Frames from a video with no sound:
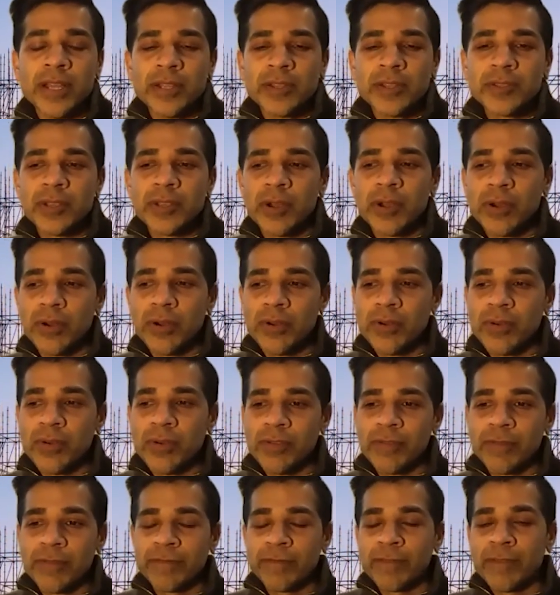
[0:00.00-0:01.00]

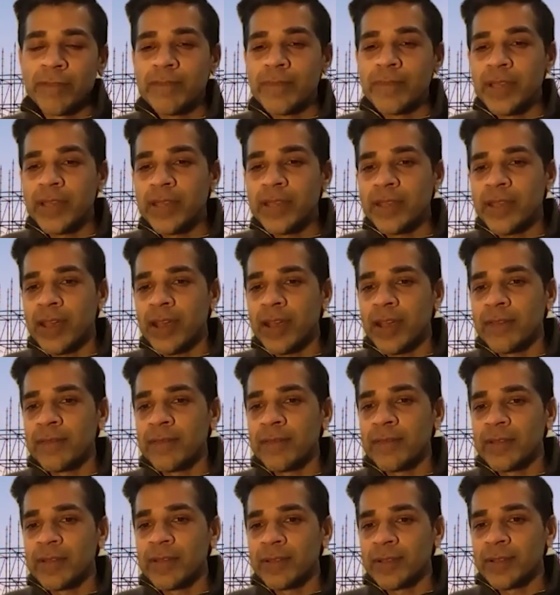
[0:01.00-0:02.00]
So for me,
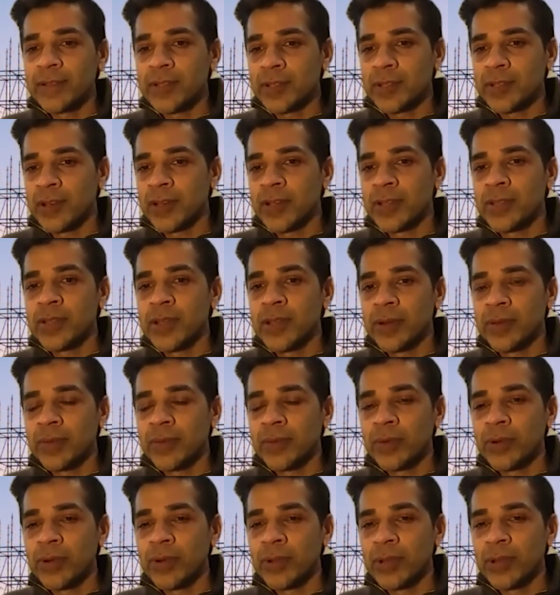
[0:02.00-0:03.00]
having started in that
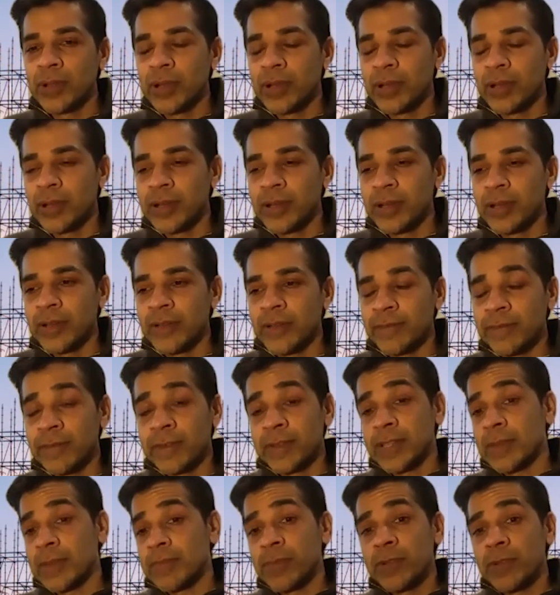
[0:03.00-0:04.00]
role, for
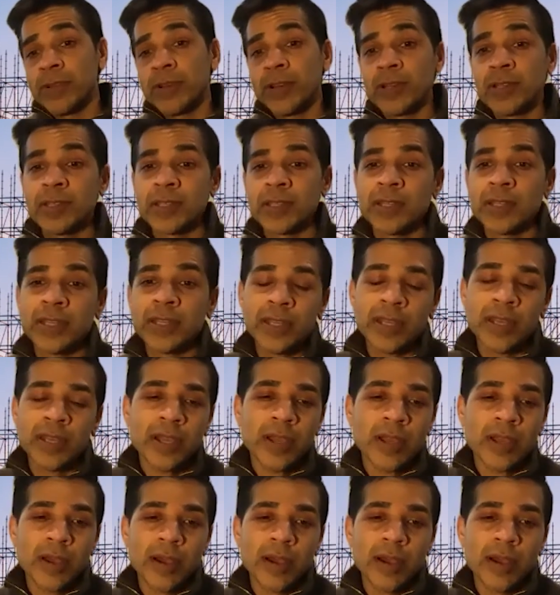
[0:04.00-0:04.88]
example, in our city,